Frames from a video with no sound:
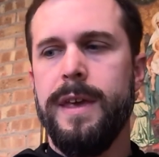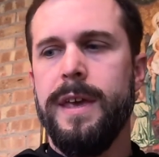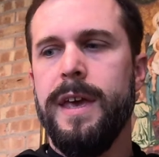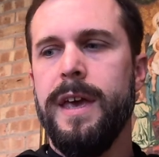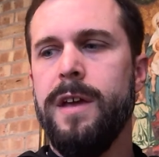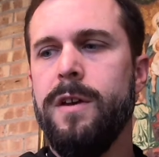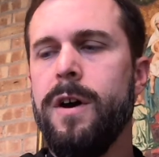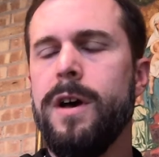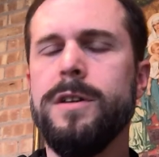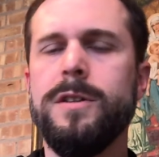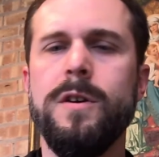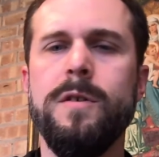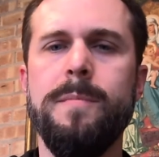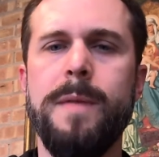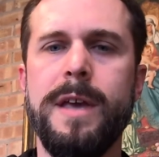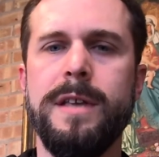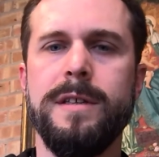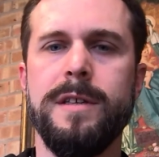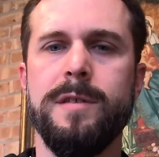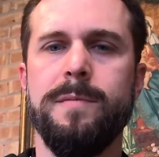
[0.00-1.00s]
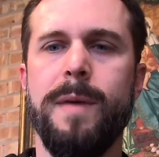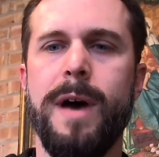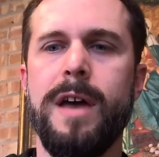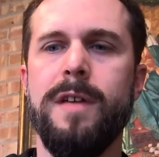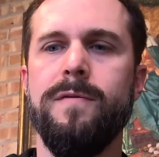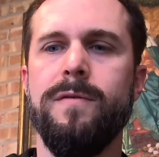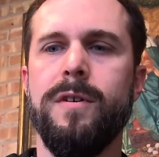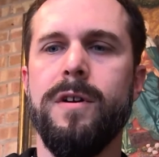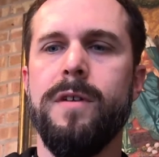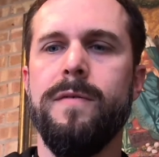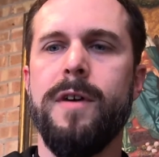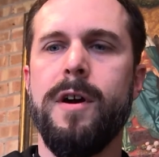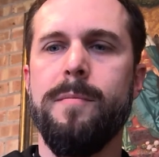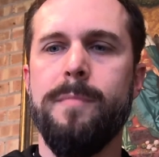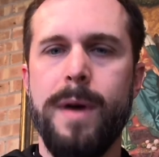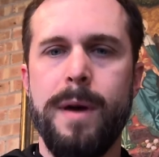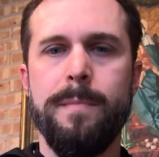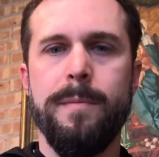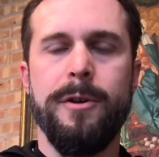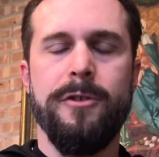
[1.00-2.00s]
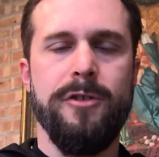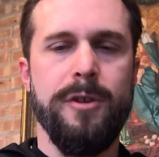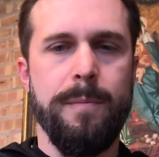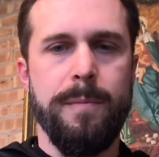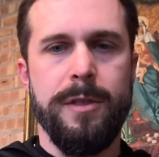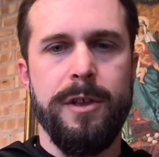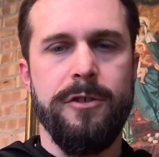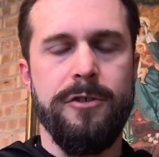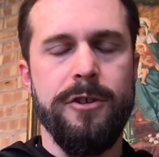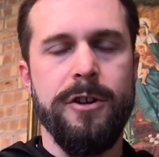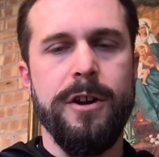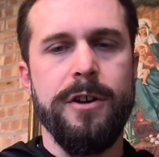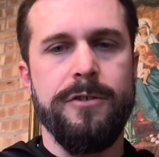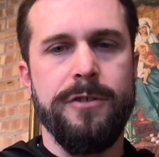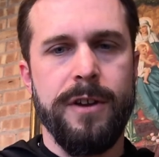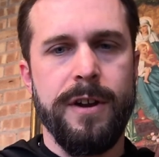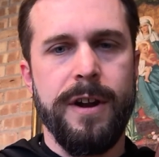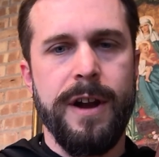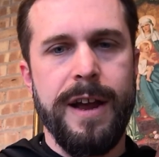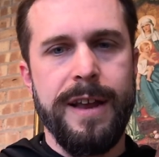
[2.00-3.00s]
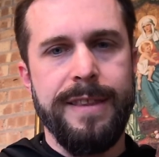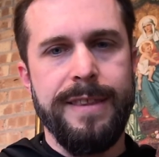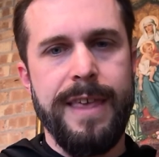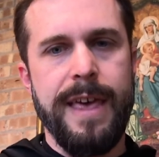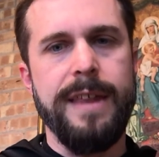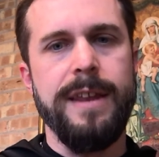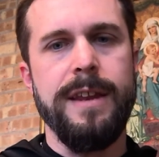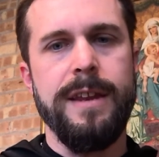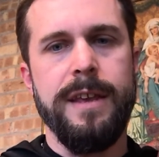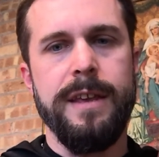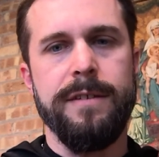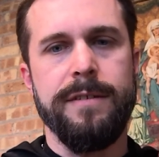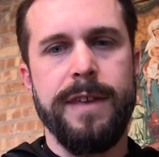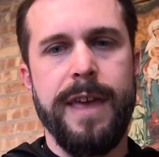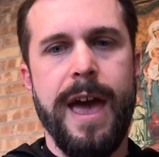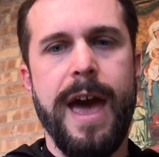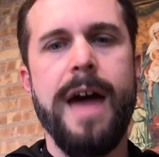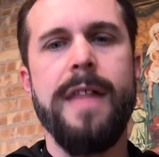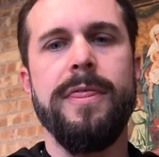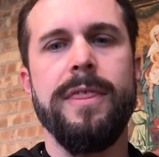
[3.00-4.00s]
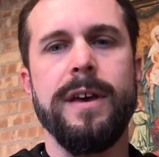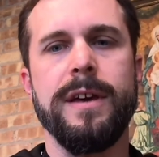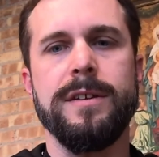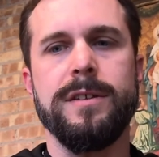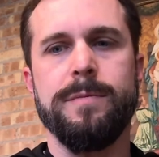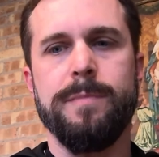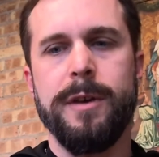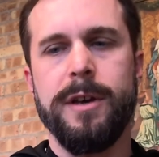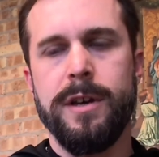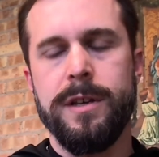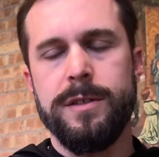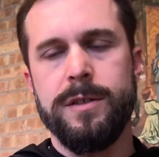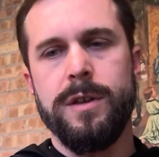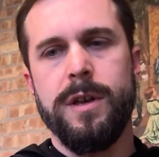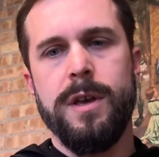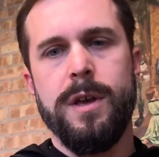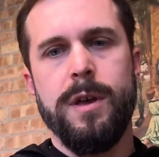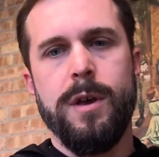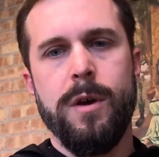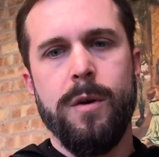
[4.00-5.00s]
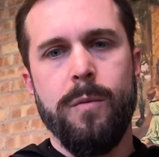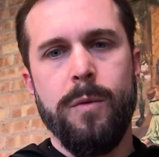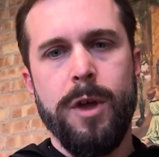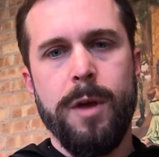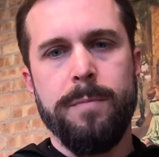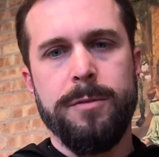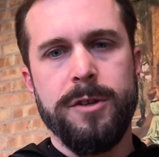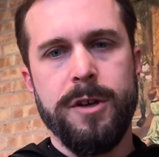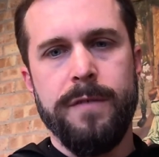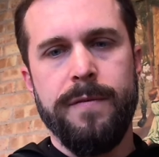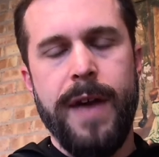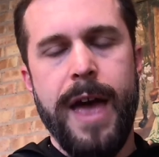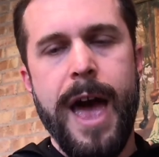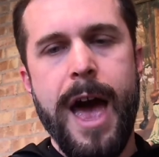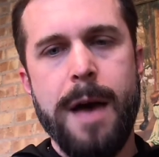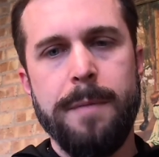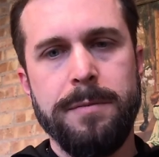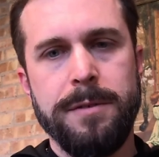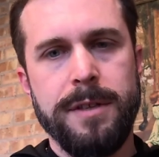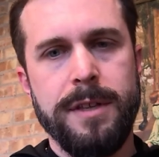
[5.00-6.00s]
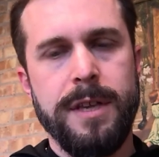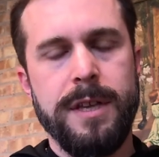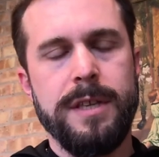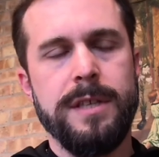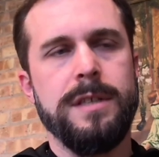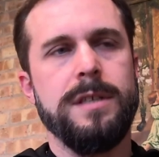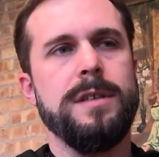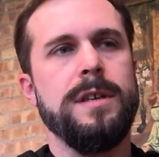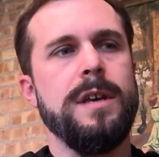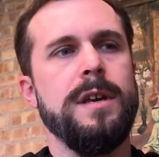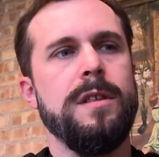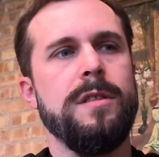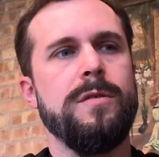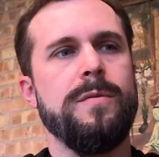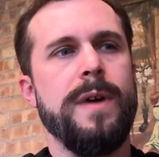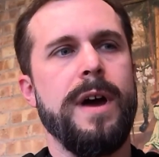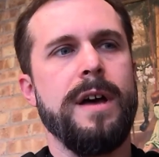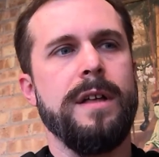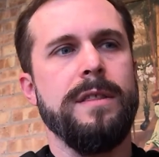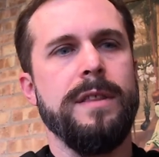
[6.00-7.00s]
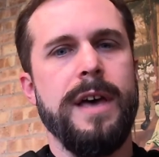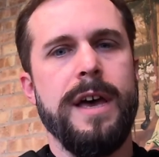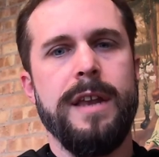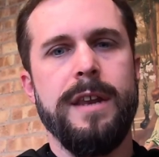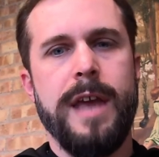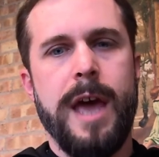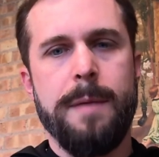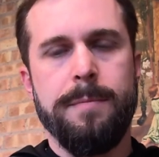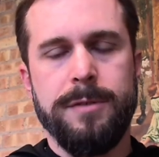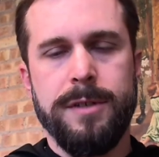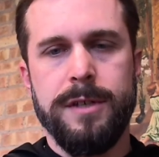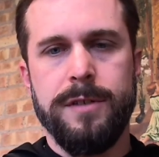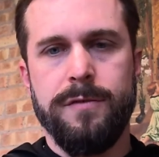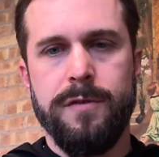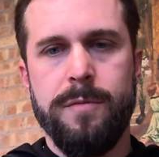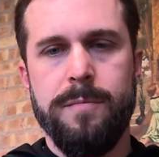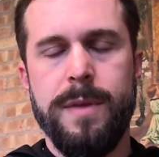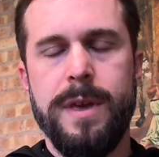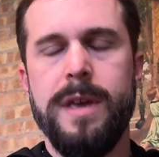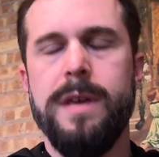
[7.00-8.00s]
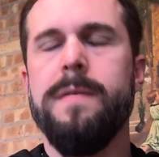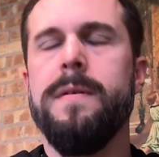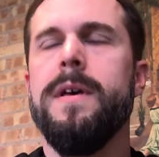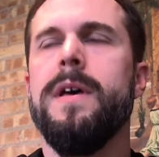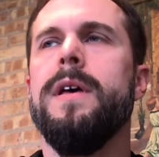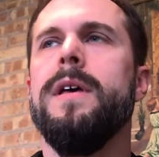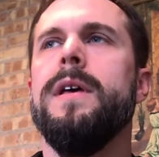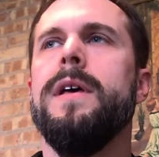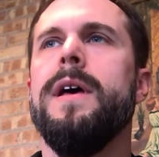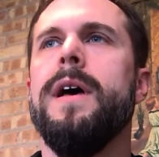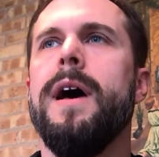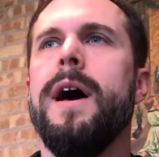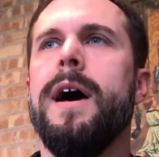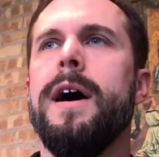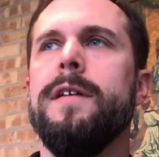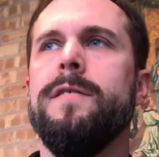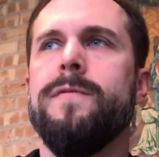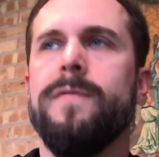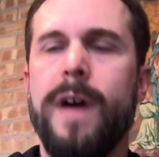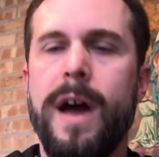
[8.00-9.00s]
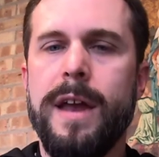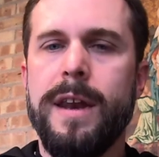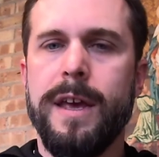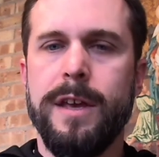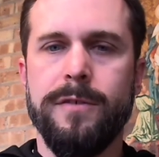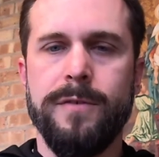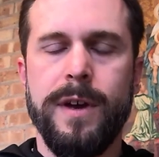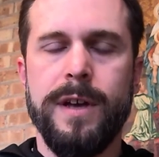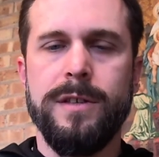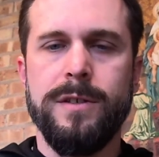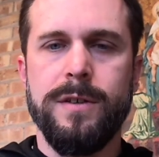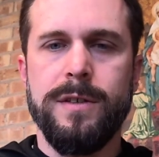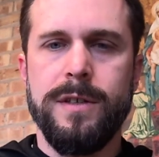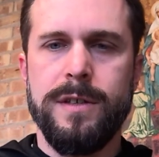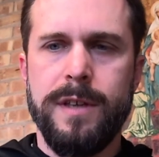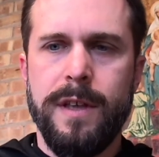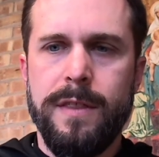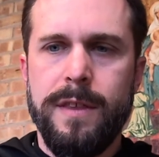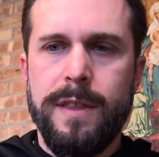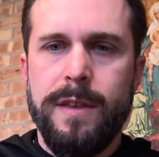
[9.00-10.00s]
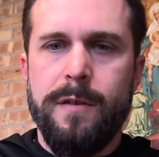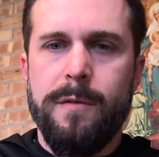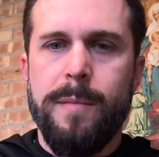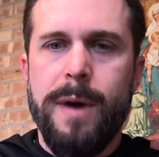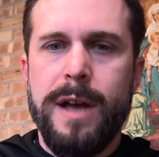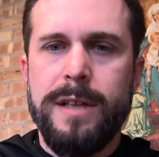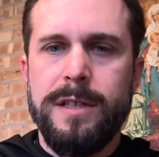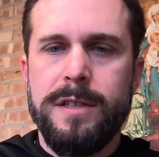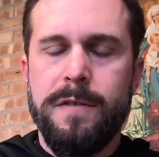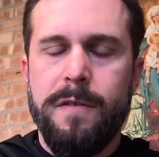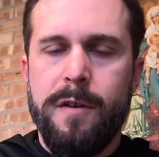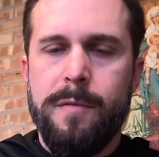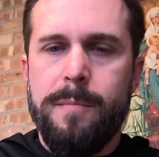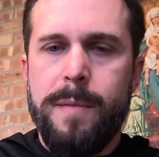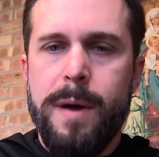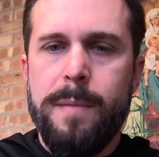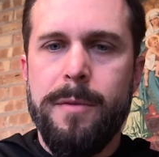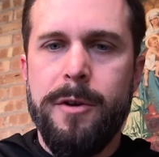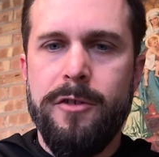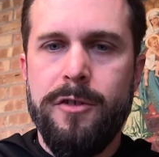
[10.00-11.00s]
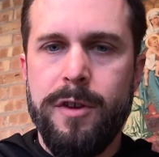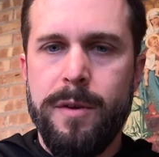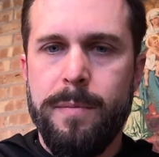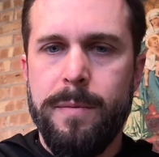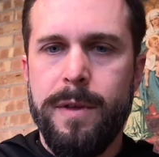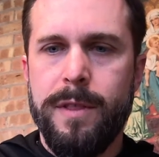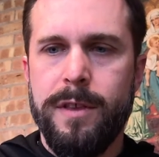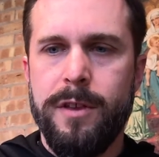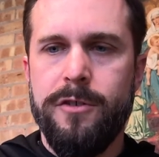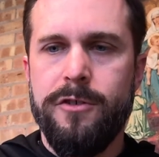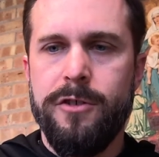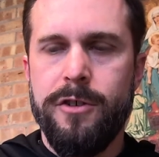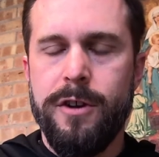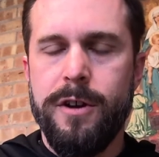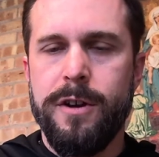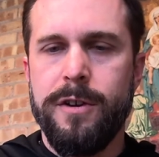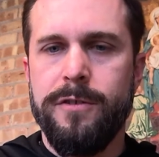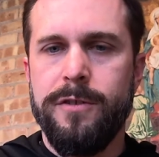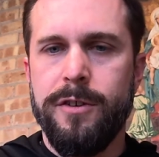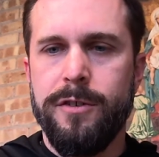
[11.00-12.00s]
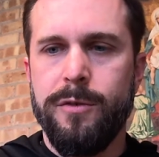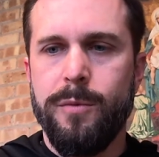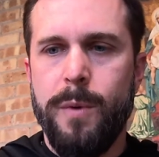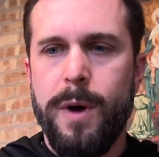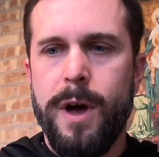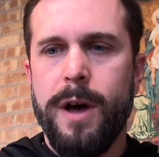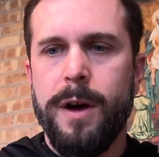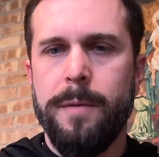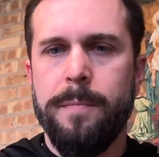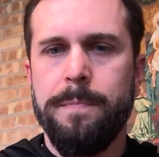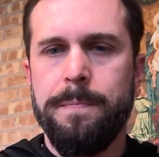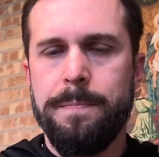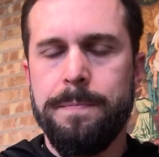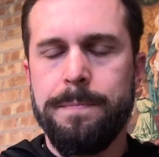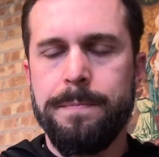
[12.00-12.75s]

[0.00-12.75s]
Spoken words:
It also makes us mindful of our membership in the church and our identity as Catholics because we observe abstinence throughout Lent, abstinence from meat on Fridays, right? So, this is something that reminds us of our membership in the church as well.